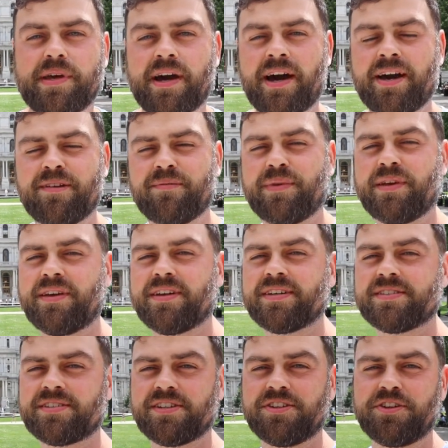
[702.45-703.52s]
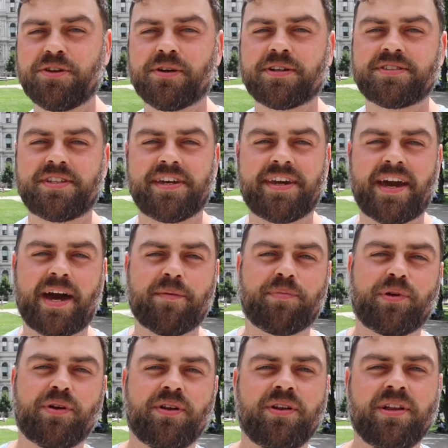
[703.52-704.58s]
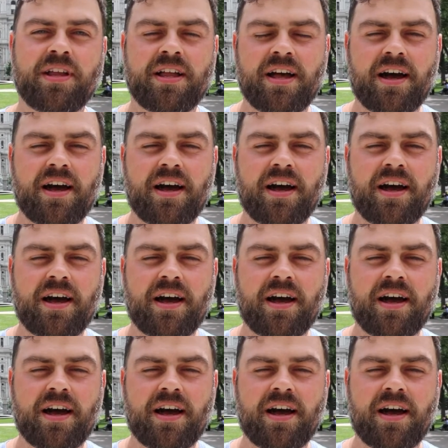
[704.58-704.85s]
Behind me is the New York State Capitol.